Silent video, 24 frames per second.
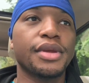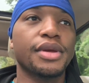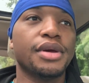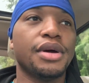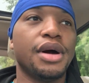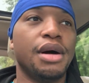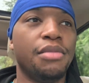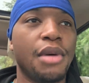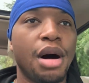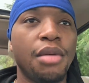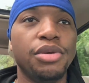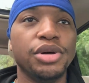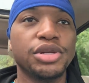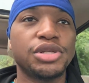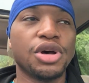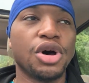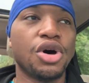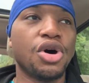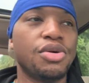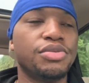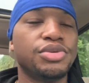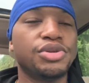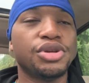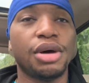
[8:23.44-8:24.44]
I'm almost
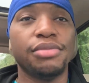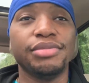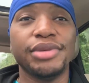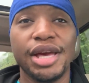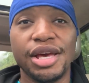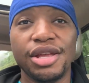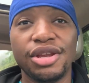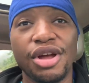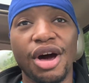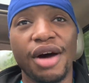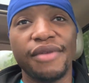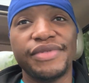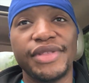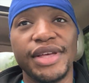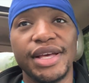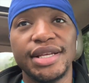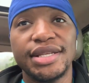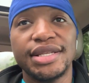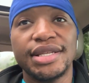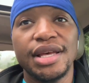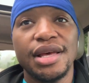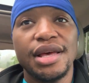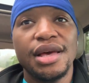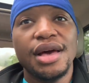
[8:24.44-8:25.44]
home, so I'm getting off
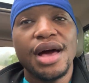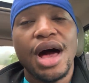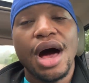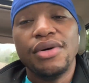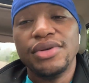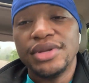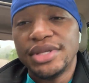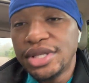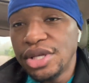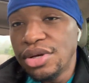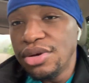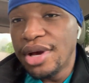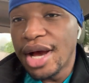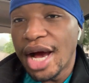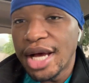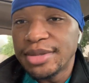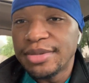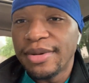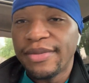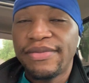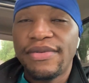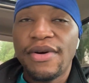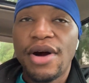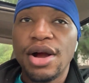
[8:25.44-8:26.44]
this. I will see you guys
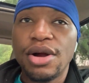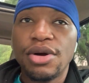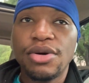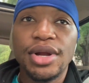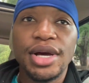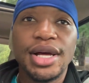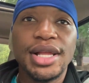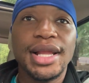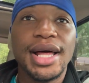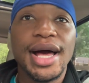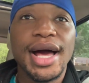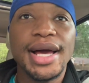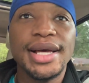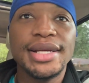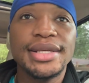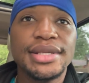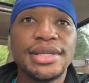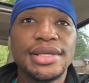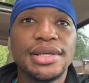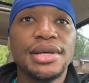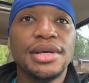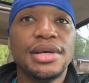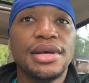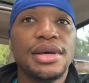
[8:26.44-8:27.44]
before I go to
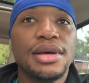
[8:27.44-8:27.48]
class,